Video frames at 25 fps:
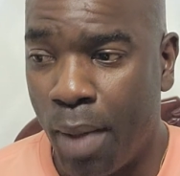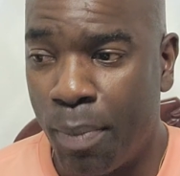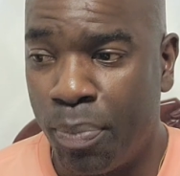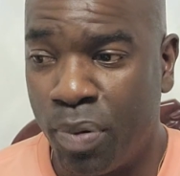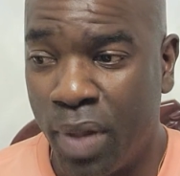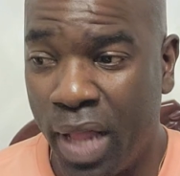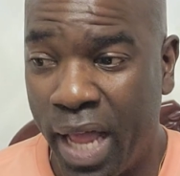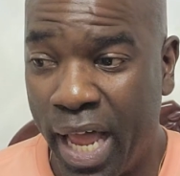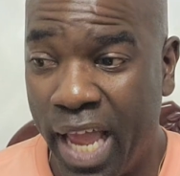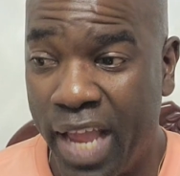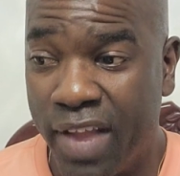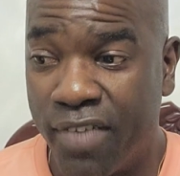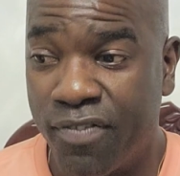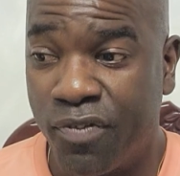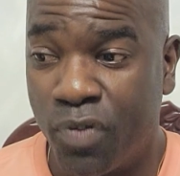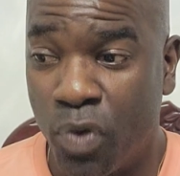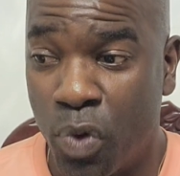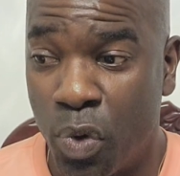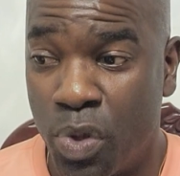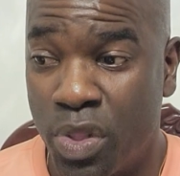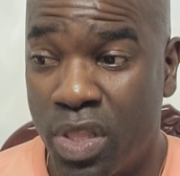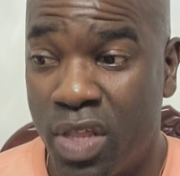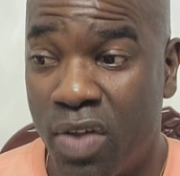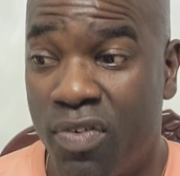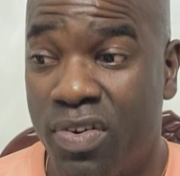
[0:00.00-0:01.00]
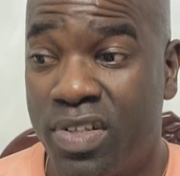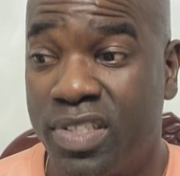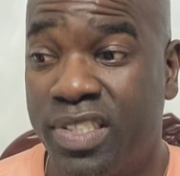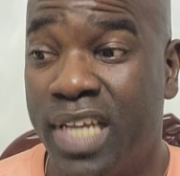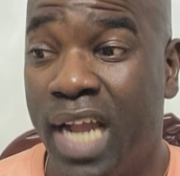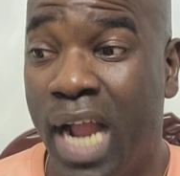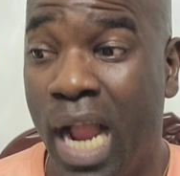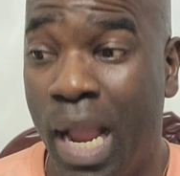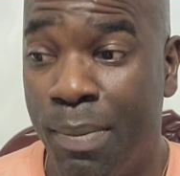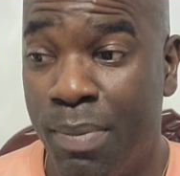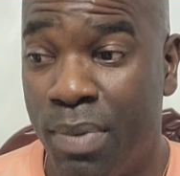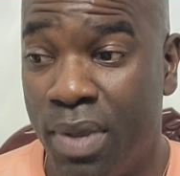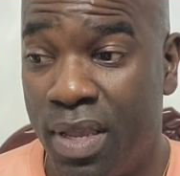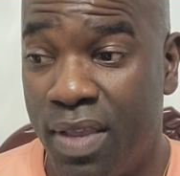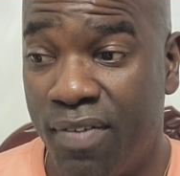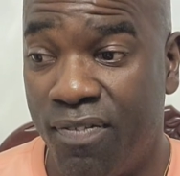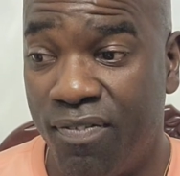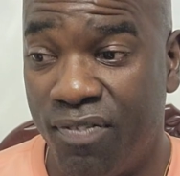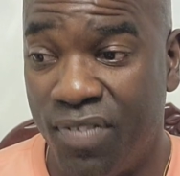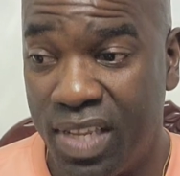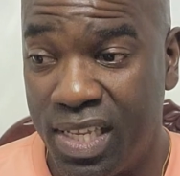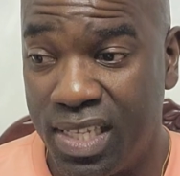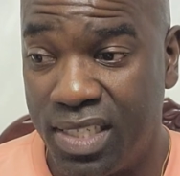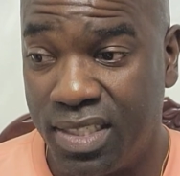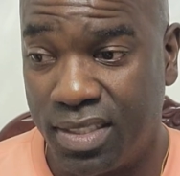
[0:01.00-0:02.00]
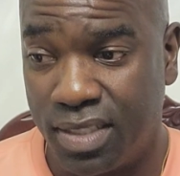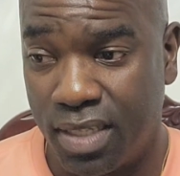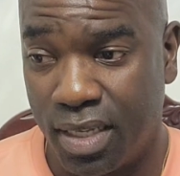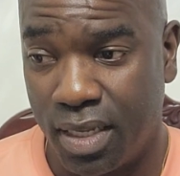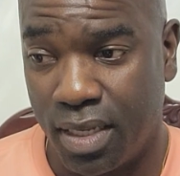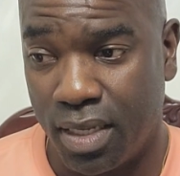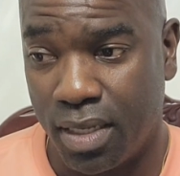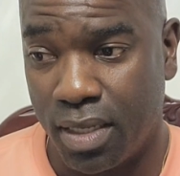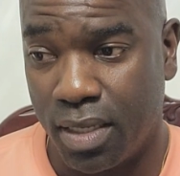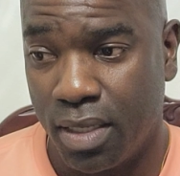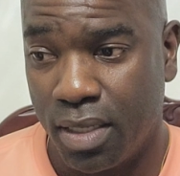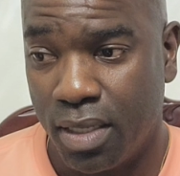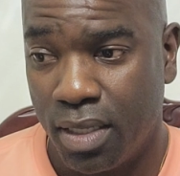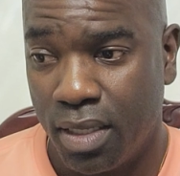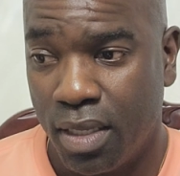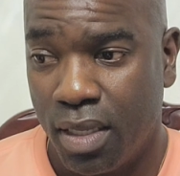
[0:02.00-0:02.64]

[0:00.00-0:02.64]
applying for the retirement visa,